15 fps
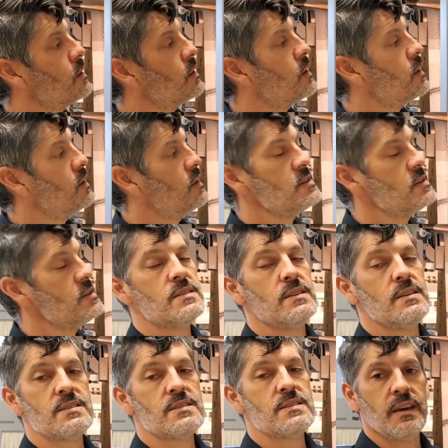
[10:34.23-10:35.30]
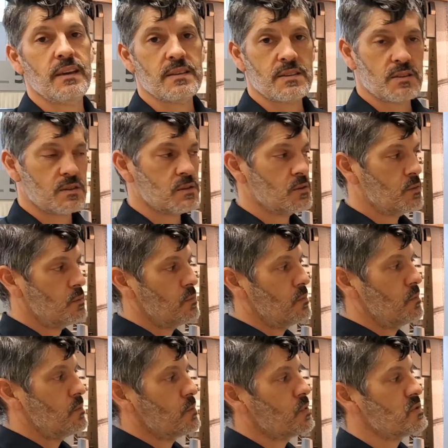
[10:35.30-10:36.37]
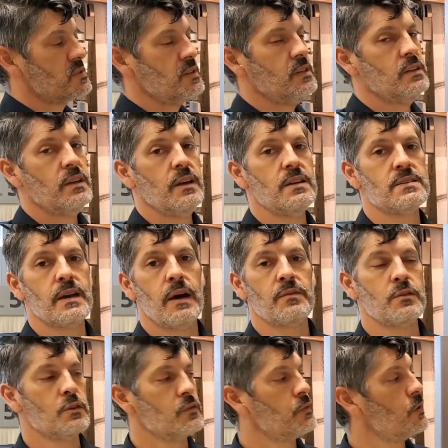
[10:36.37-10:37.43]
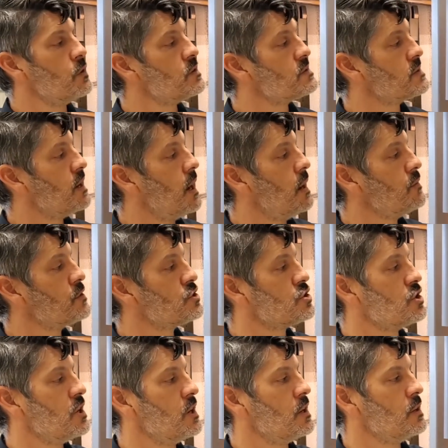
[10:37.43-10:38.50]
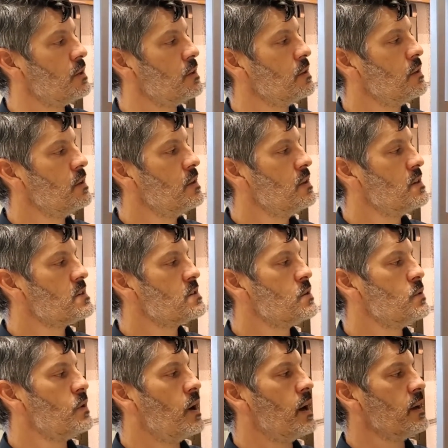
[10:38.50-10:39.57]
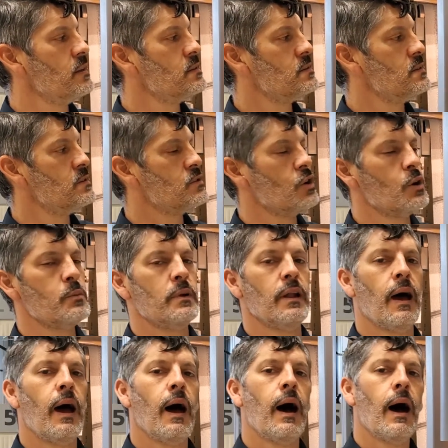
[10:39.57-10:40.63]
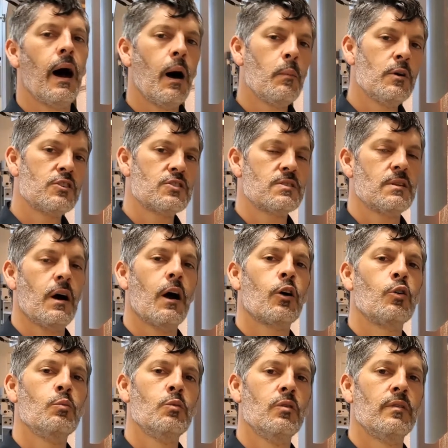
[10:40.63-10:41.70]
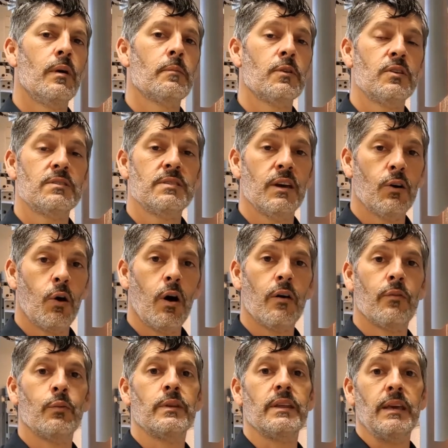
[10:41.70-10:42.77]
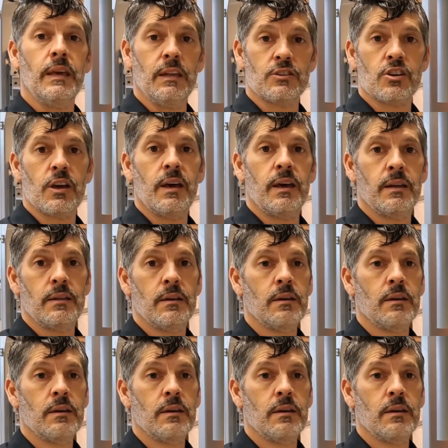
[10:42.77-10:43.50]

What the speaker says: And in this case, preceding heads after the first, I have a share. So I can determine how much stock removal I'm going to take off with each head